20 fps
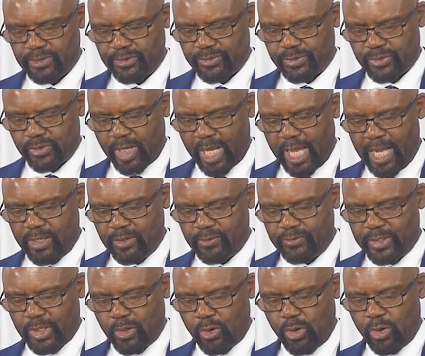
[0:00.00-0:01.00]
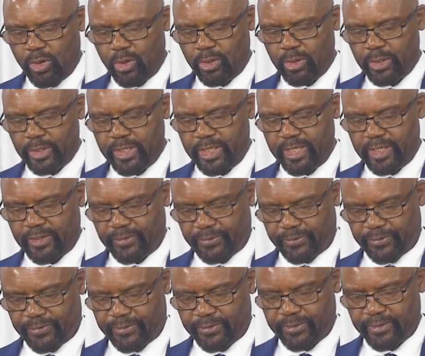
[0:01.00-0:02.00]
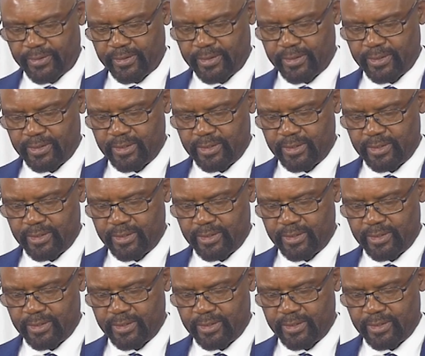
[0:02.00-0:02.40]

throughout the whole earth